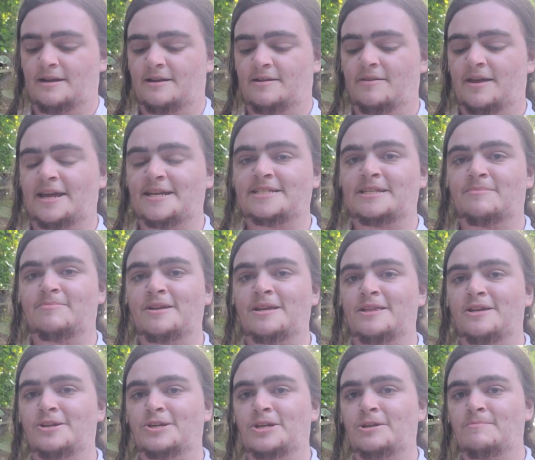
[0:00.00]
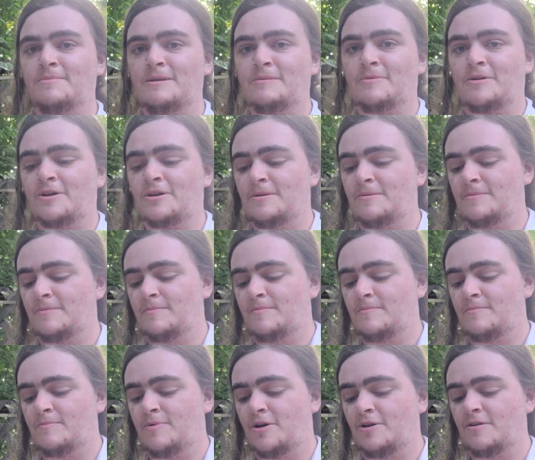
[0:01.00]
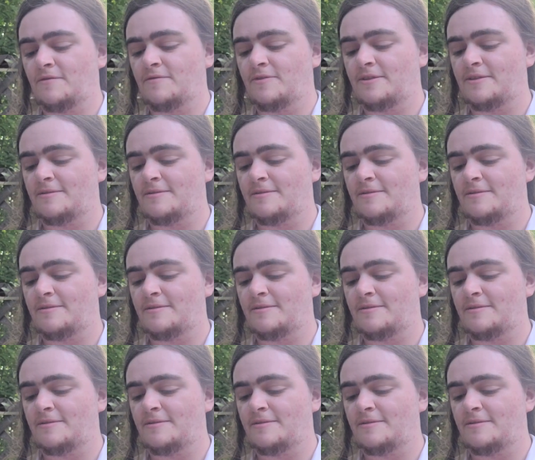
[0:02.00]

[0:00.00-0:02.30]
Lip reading: like something that could be part of